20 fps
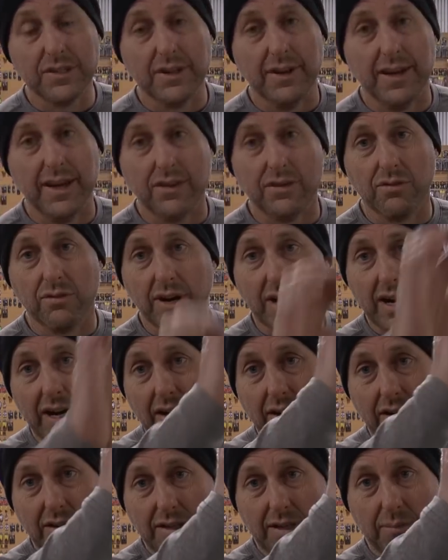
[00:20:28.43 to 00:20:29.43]
So I had three
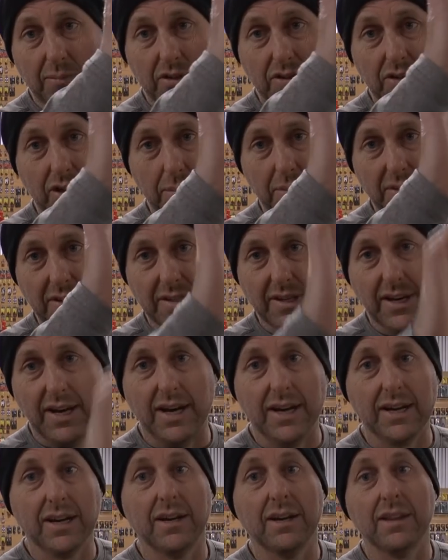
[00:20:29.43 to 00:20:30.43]
arrows up the top of the
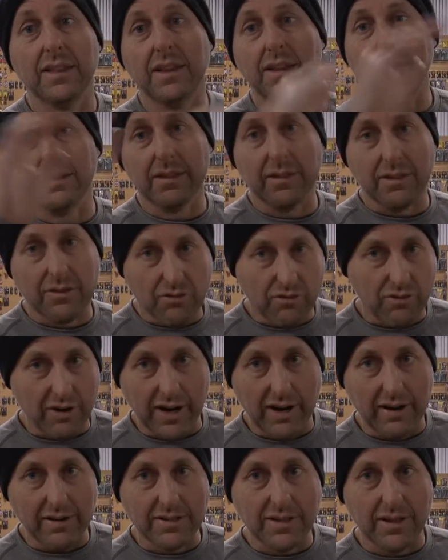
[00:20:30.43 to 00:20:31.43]
target, and then
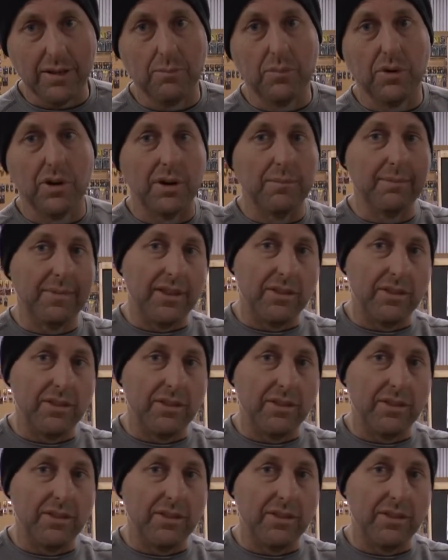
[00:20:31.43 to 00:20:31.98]
three arrows down the bottom,